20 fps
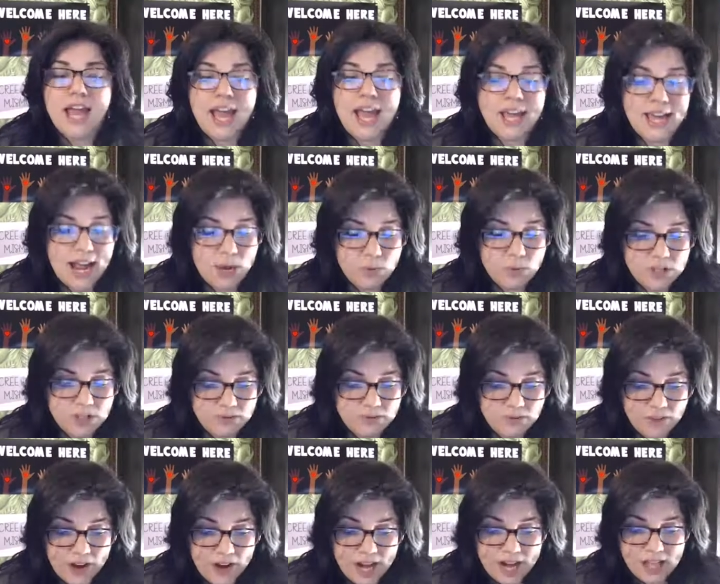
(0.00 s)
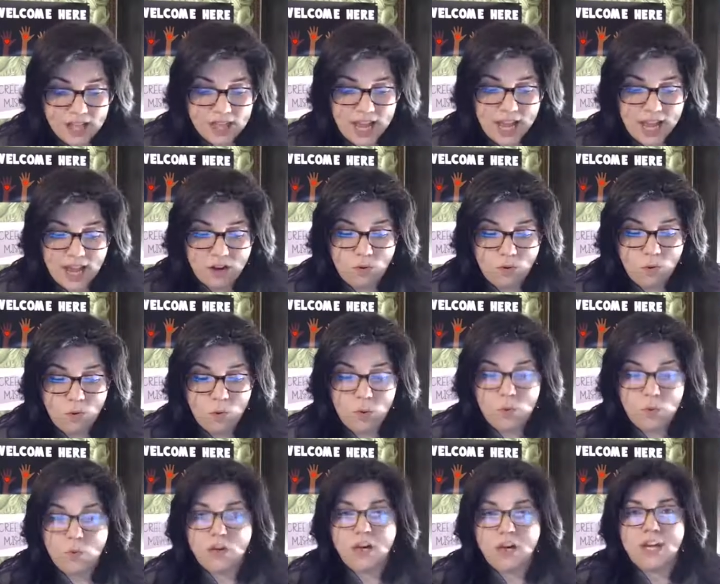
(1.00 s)
And I was afraid that
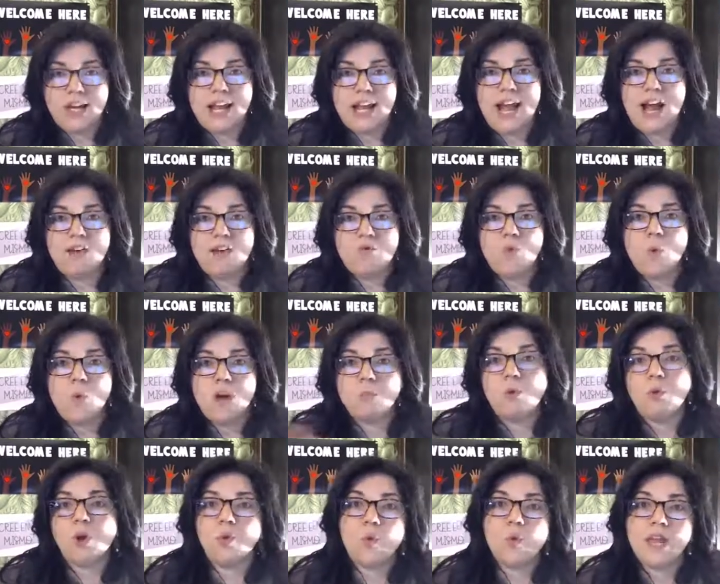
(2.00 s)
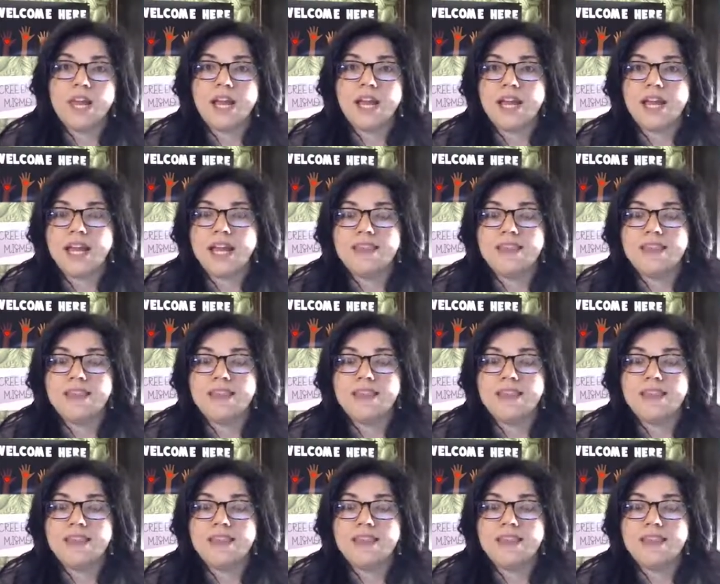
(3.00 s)
we were going to have one more week